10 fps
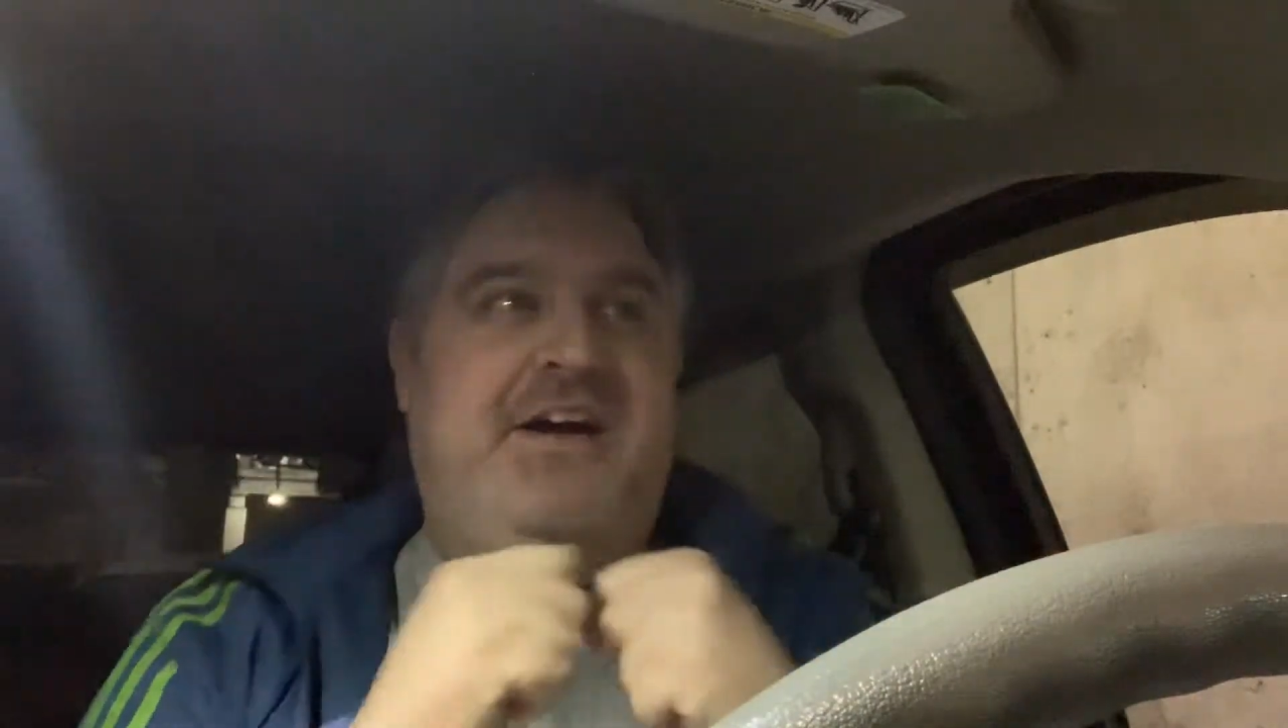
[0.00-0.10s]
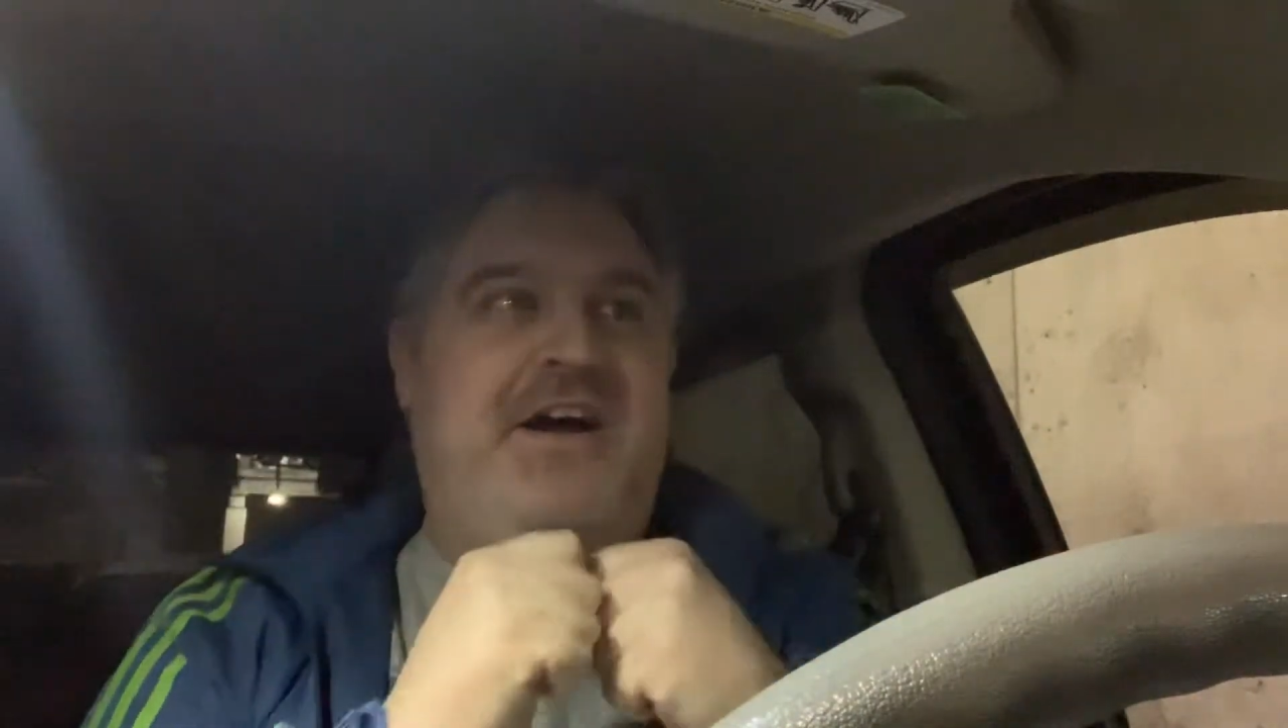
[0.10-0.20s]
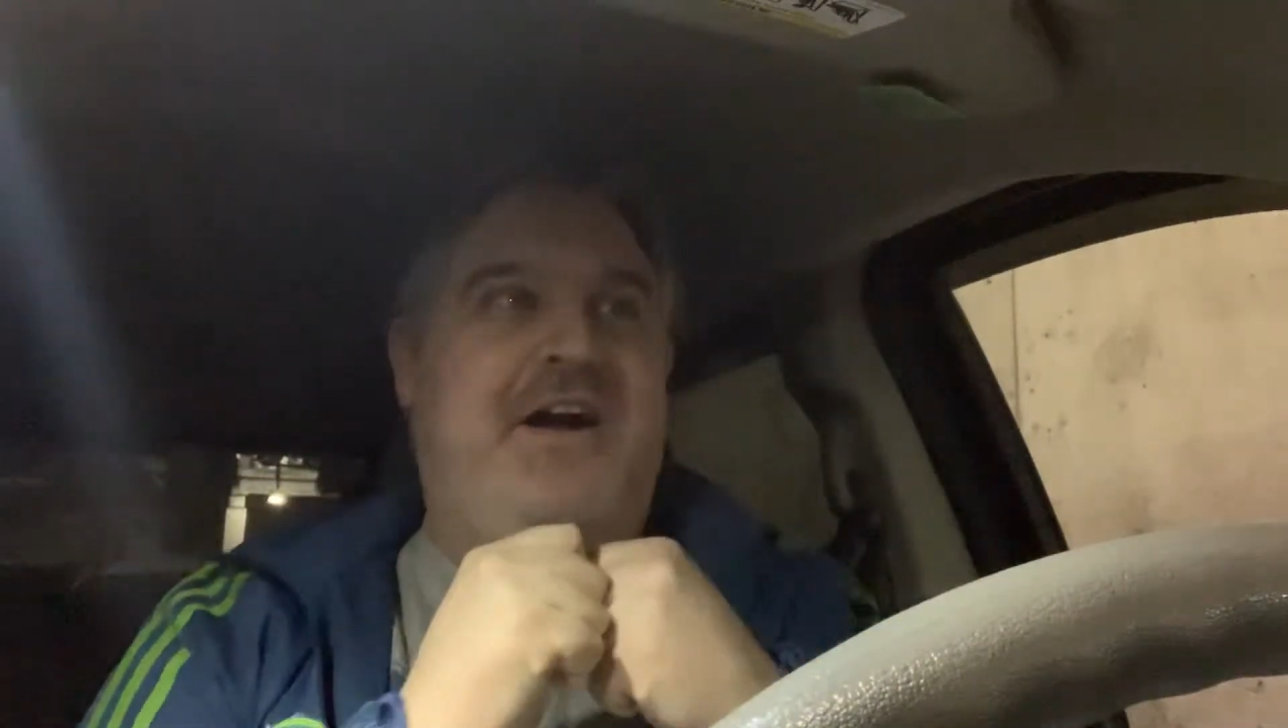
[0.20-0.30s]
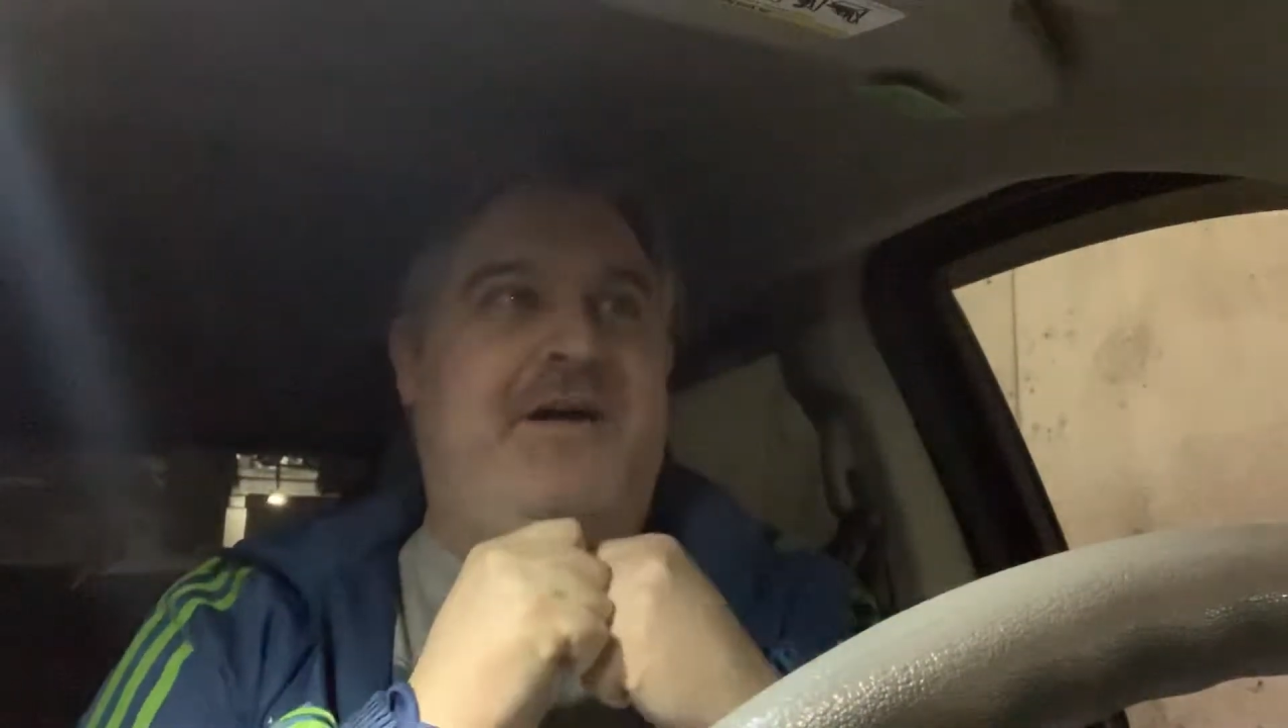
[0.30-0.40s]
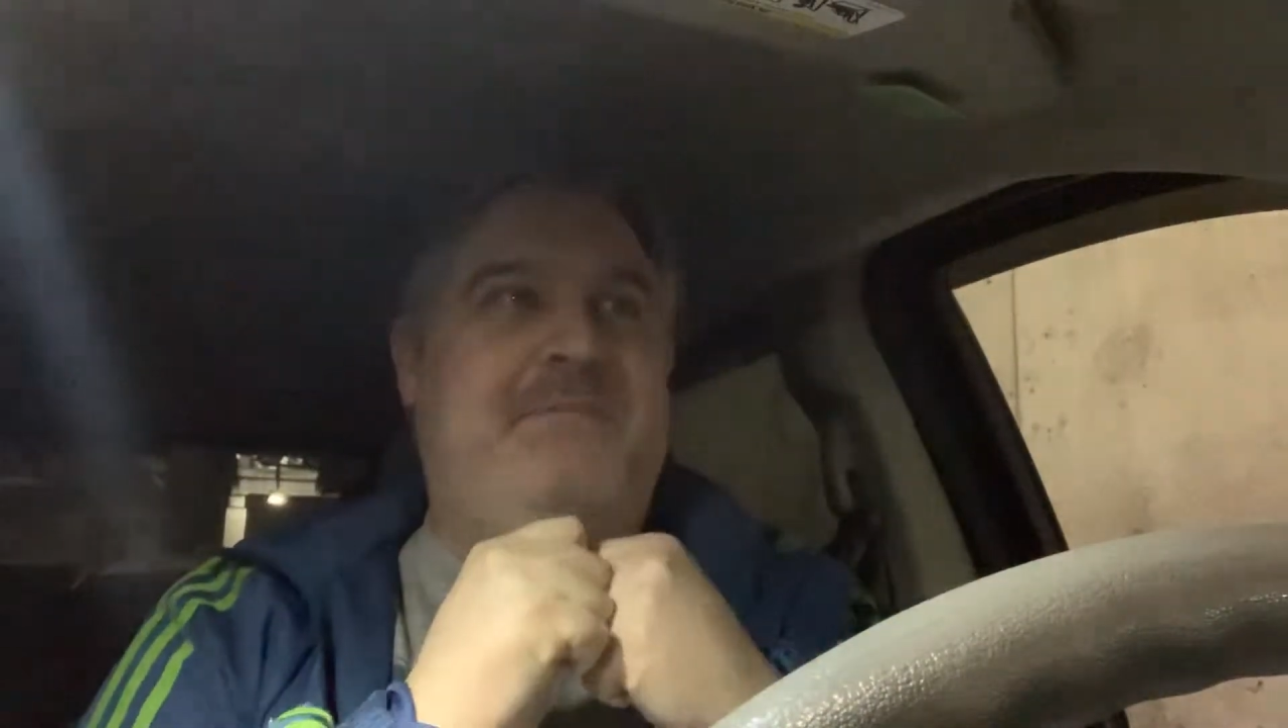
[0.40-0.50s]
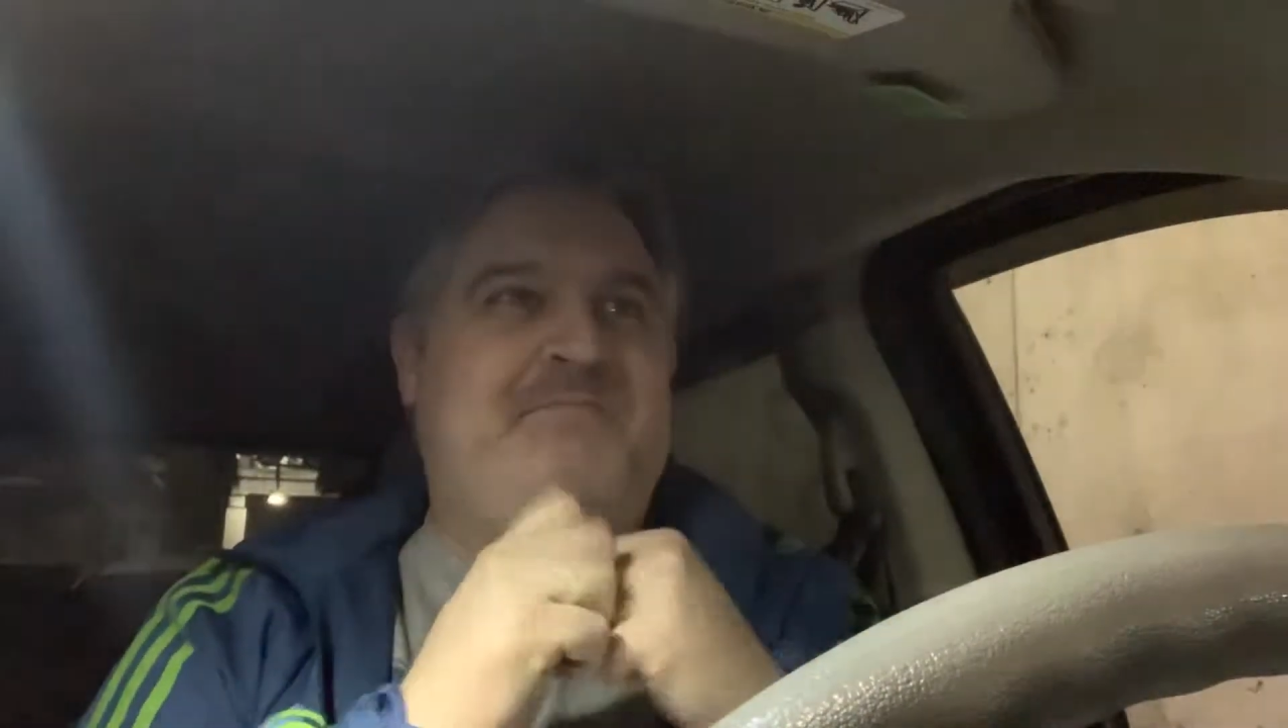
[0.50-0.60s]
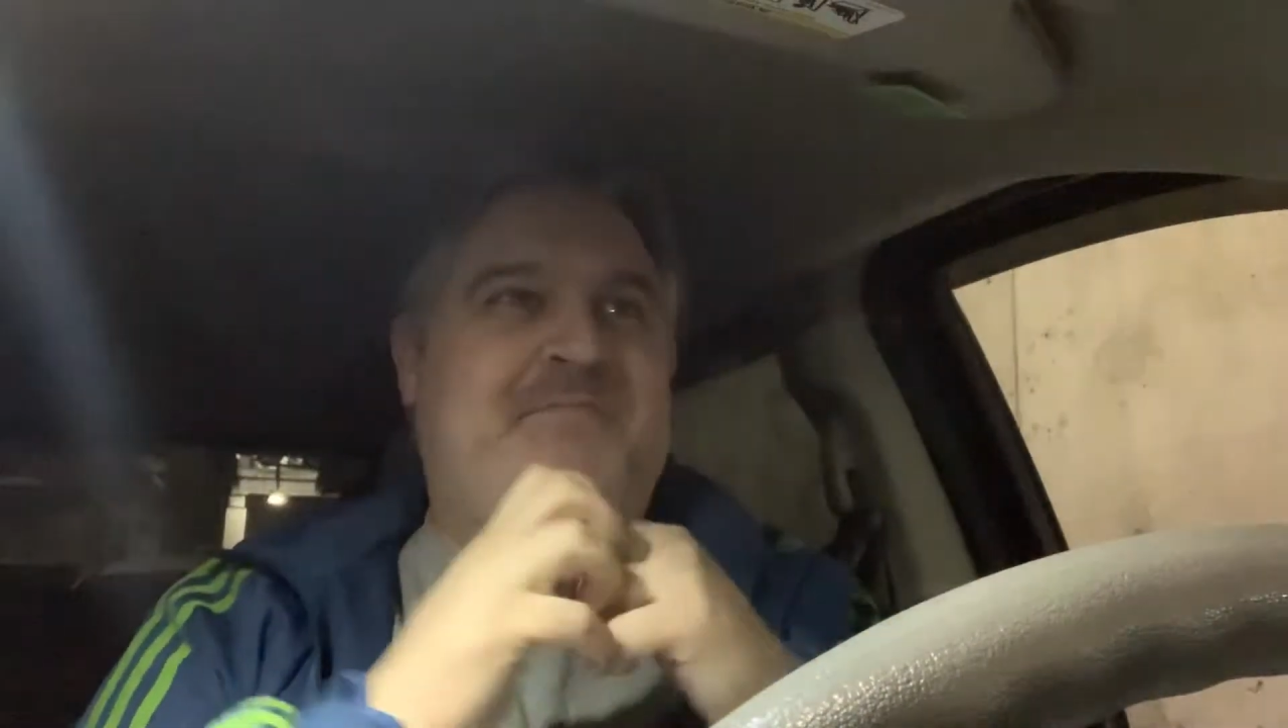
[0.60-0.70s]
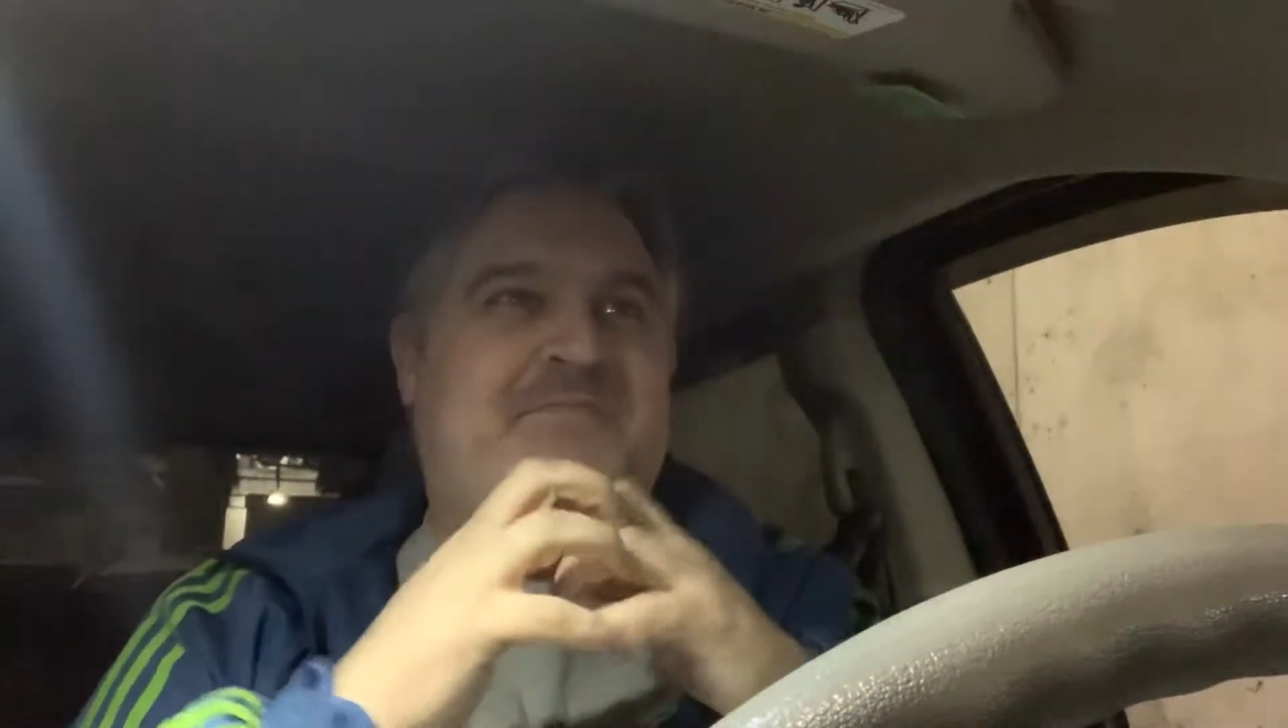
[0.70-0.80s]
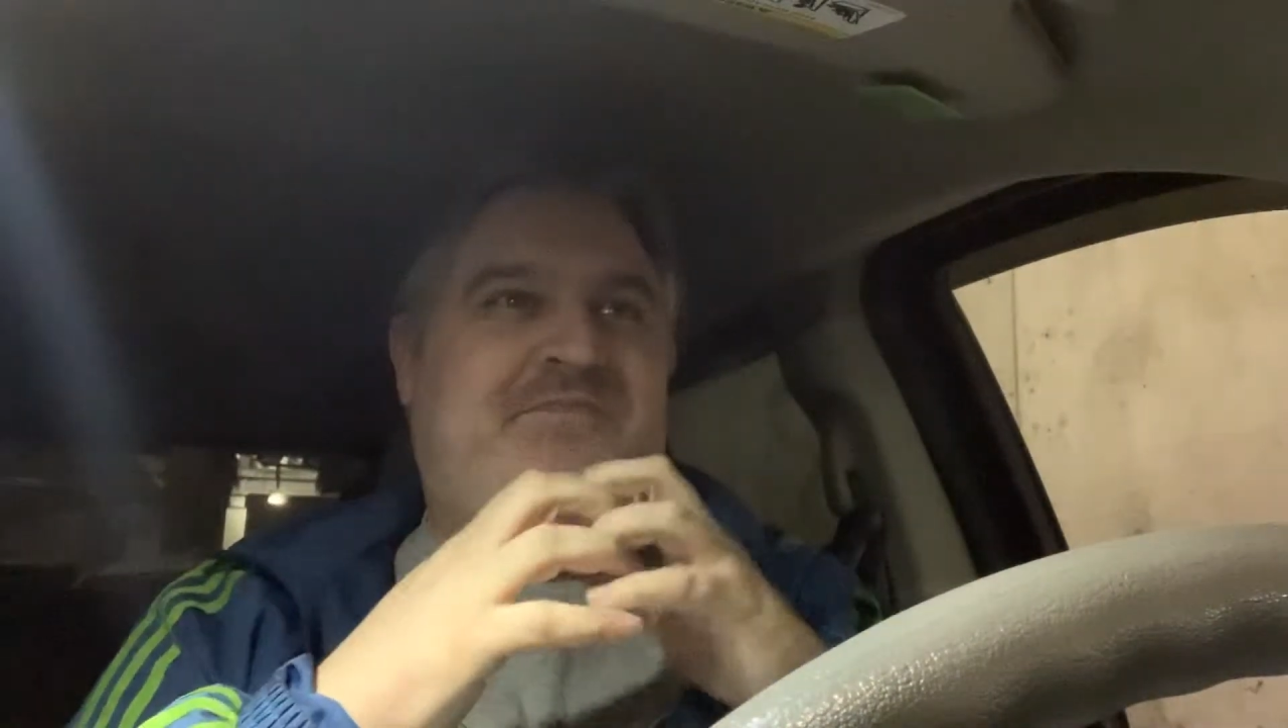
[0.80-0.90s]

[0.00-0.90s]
Um,